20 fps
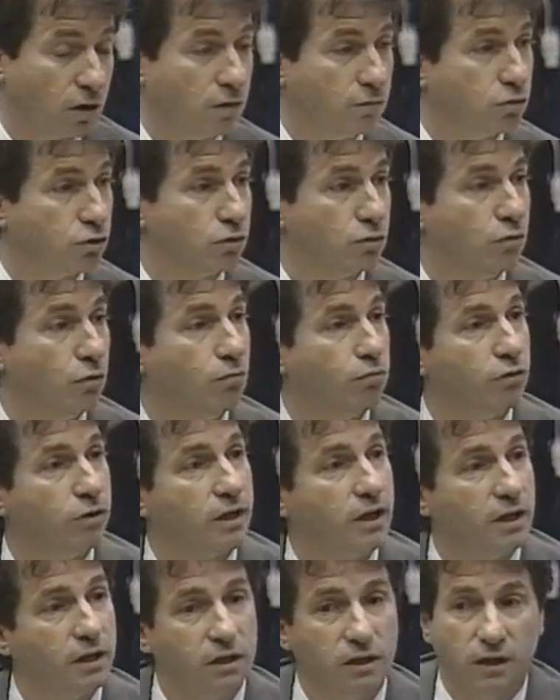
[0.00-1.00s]
I'm sure will
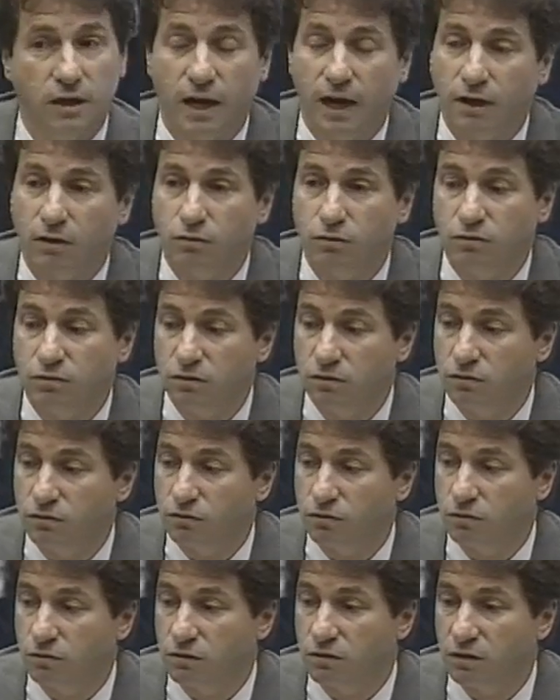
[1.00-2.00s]
bring any inaccuracies
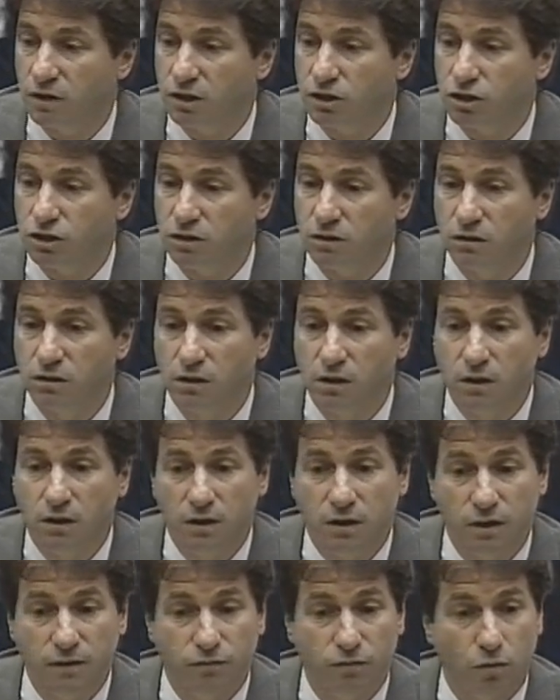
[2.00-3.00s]
to your attention.
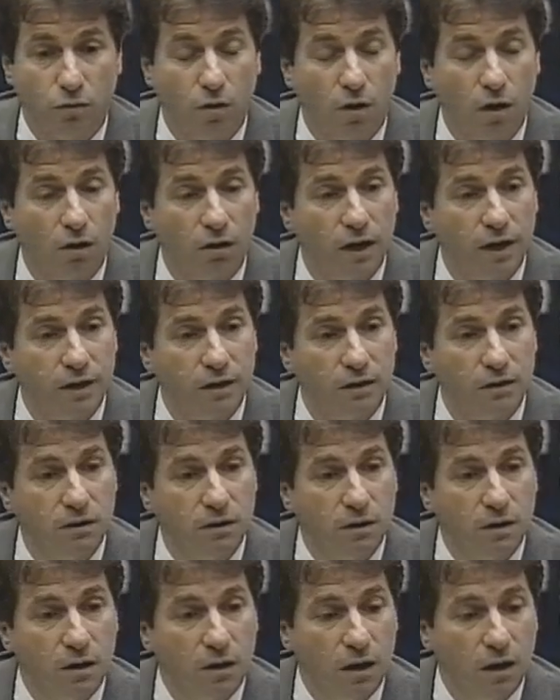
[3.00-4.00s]
If there are any,
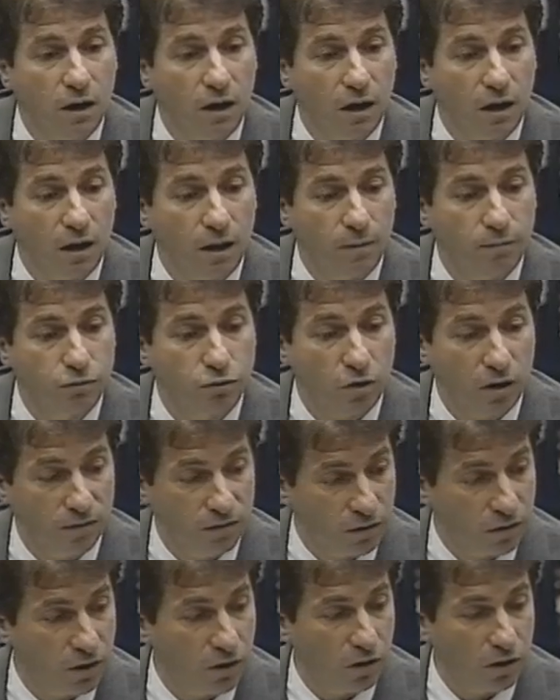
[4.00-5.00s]
try
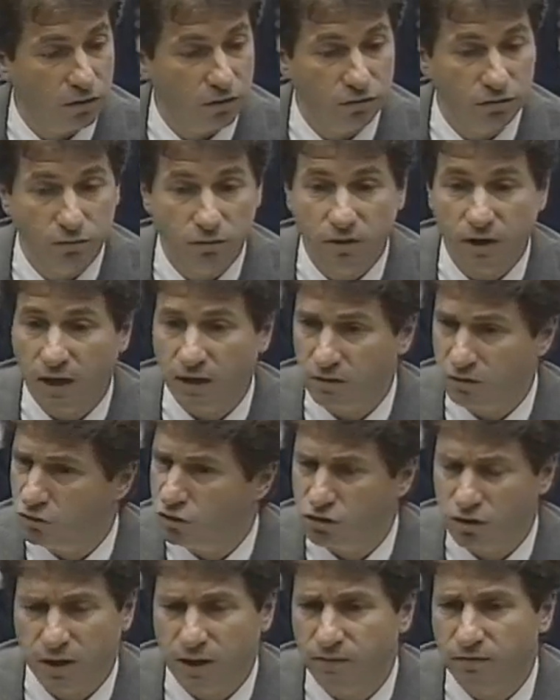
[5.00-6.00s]
very hard to do that, and you
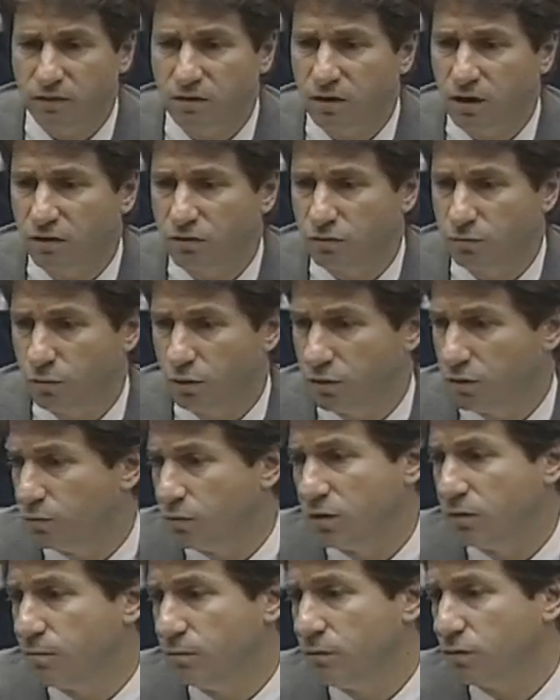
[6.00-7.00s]
should have the testimony
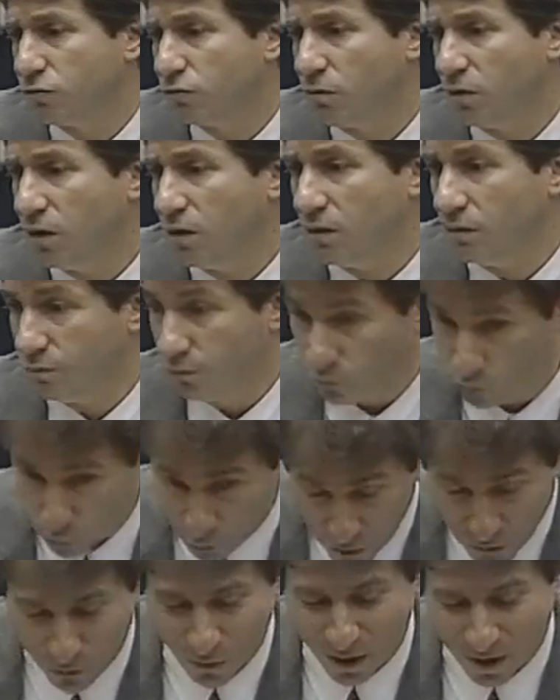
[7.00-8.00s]

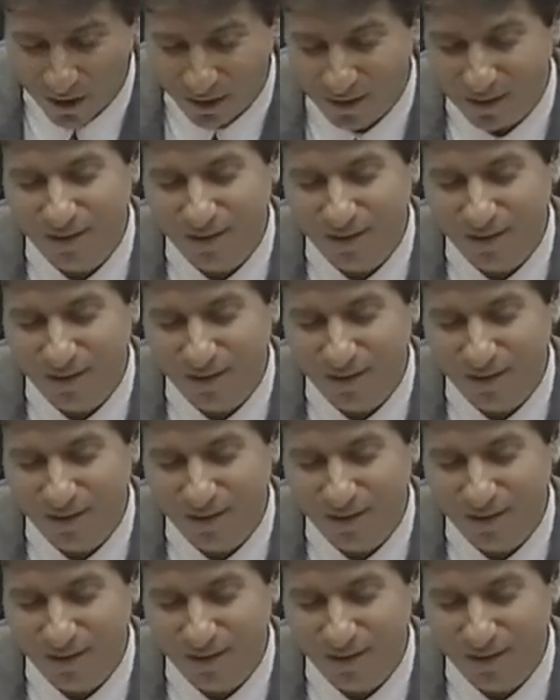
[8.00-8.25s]
reread.